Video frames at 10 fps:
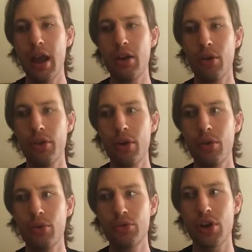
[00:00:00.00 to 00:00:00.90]
And
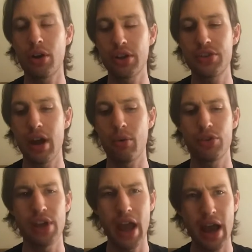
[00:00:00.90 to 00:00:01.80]
although Darkest
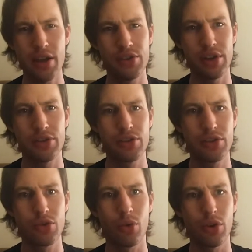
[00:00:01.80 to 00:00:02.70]
Hours has its
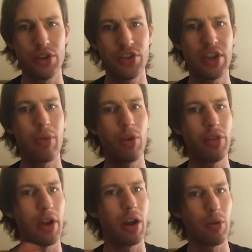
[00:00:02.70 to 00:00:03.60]
stories set
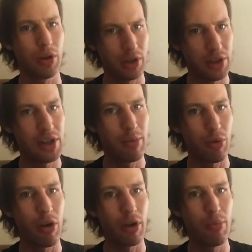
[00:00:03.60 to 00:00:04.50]
within our
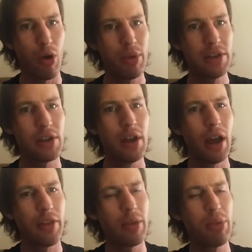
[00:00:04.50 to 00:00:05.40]
contemporary moment,
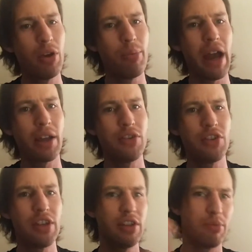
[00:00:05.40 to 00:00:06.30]
I think Peel Back and
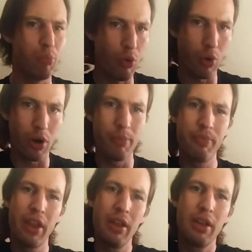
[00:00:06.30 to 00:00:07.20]
See is more
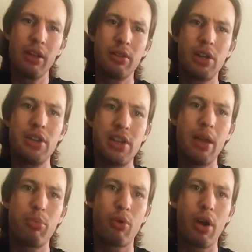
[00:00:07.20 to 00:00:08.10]

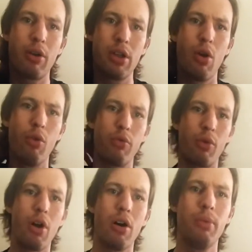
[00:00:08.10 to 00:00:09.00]
contemporary
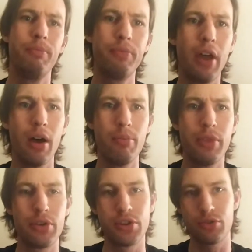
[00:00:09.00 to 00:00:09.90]
overall.
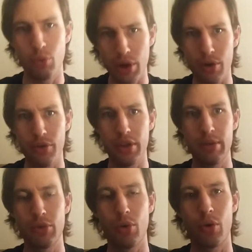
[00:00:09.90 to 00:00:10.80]
There's a
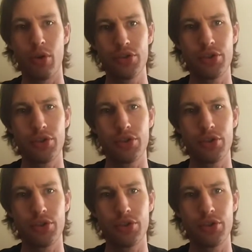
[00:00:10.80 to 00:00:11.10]
Twitter-themed horror